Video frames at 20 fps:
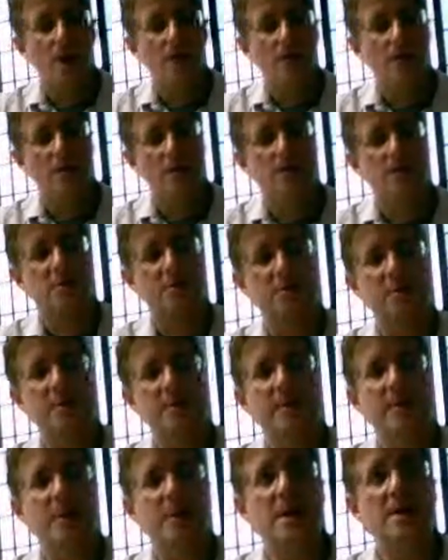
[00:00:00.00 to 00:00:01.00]
So let
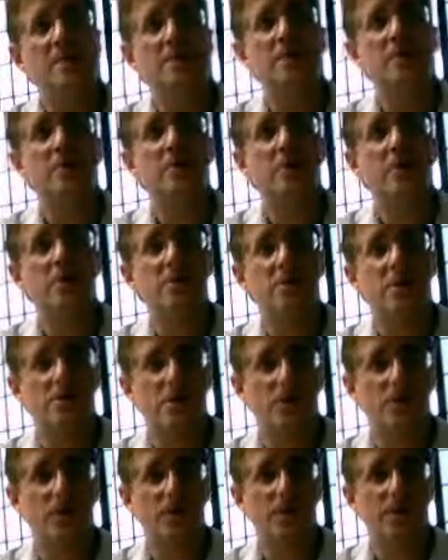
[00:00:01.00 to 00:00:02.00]
me demonstrate
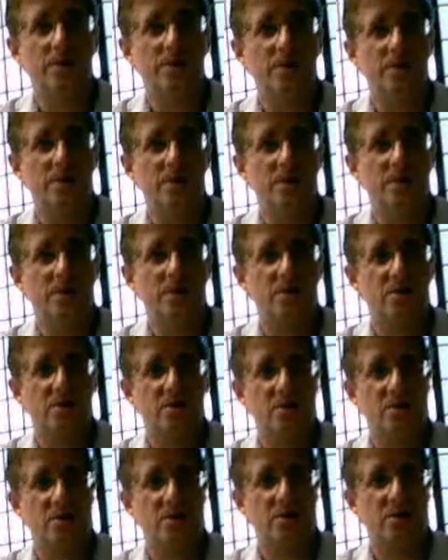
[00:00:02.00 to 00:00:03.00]
just once, just so you
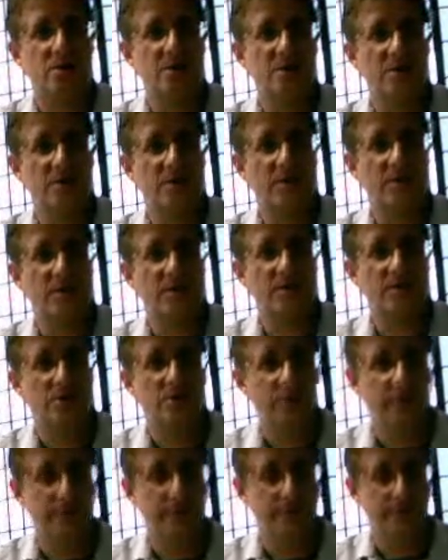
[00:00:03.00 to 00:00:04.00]
could see the
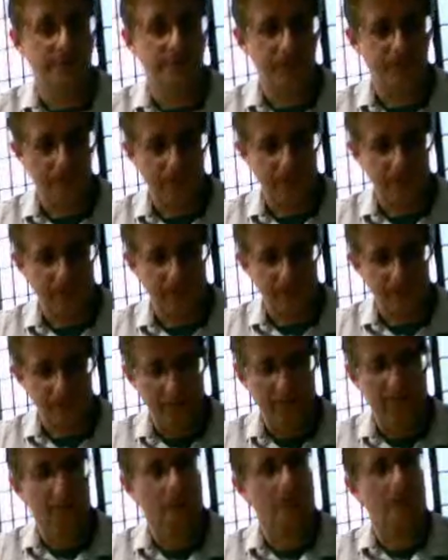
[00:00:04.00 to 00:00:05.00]
measurement
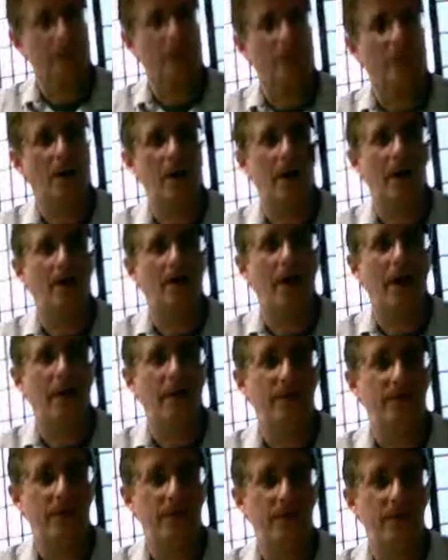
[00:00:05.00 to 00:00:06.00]
of how
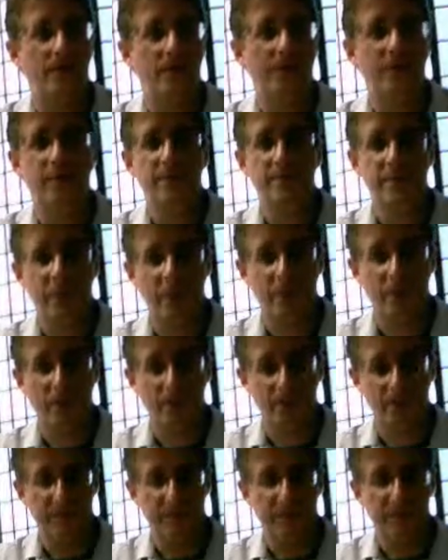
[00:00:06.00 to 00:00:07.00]
far you move before
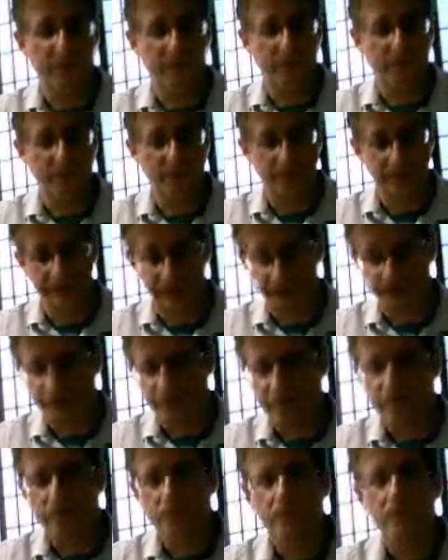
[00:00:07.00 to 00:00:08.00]
we play together.
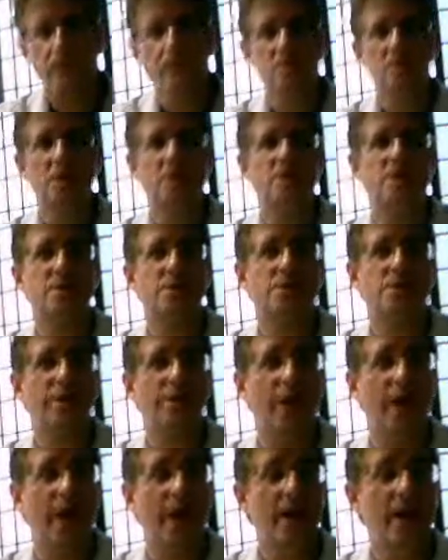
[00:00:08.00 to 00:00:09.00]
So it'll
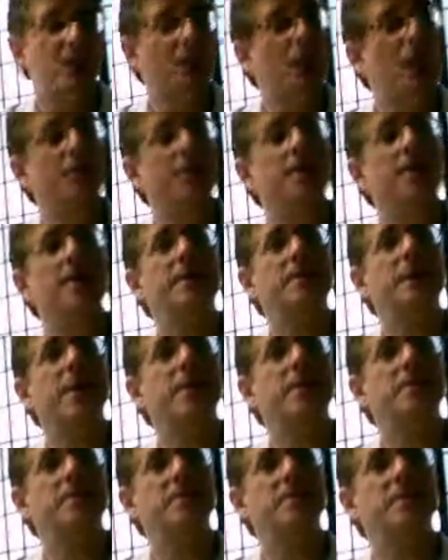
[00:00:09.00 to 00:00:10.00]
be A chord
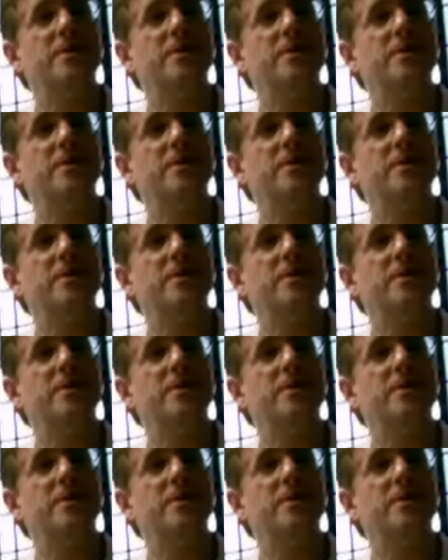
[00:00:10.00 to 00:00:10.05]
on O2,